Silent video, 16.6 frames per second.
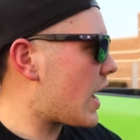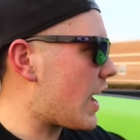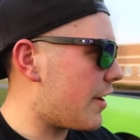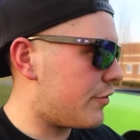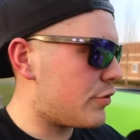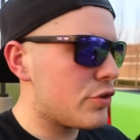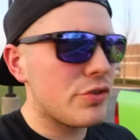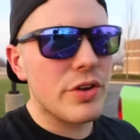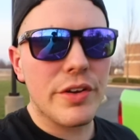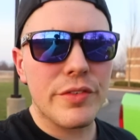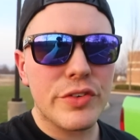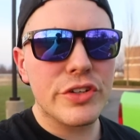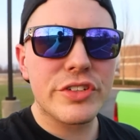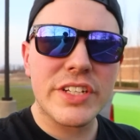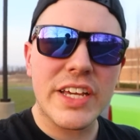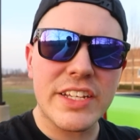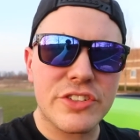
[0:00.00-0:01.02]
If
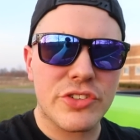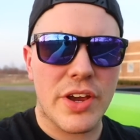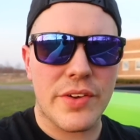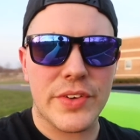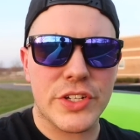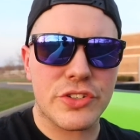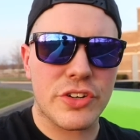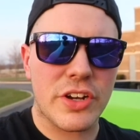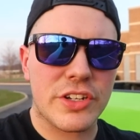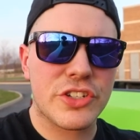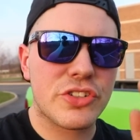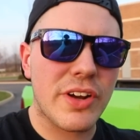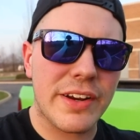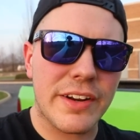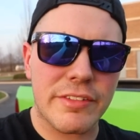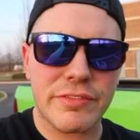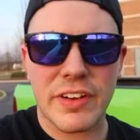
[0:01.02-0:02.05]
you're test driving trucks
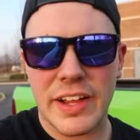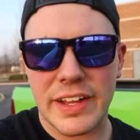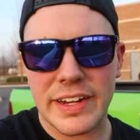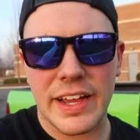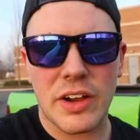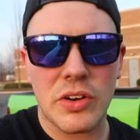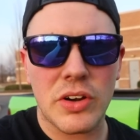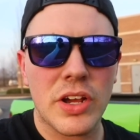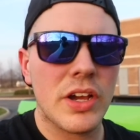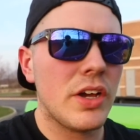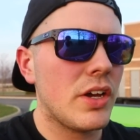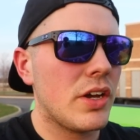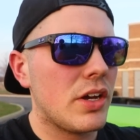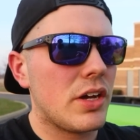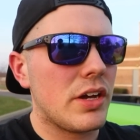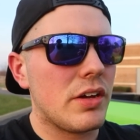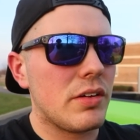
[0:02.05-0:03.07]
trying to find out
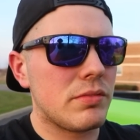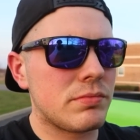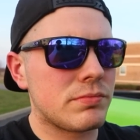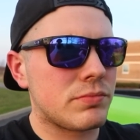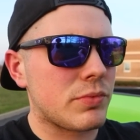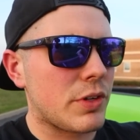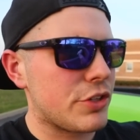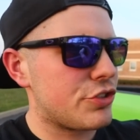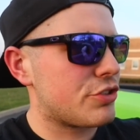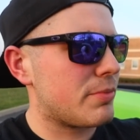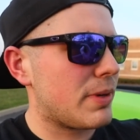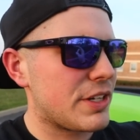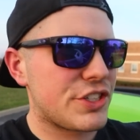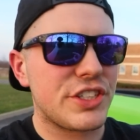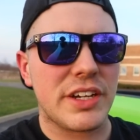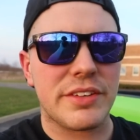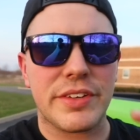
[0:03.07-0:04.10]
whether you should buy
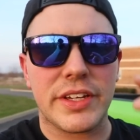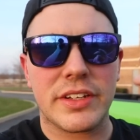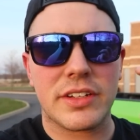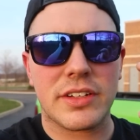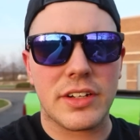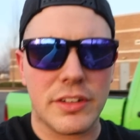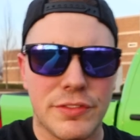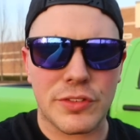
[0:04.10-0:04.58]
Chevy, a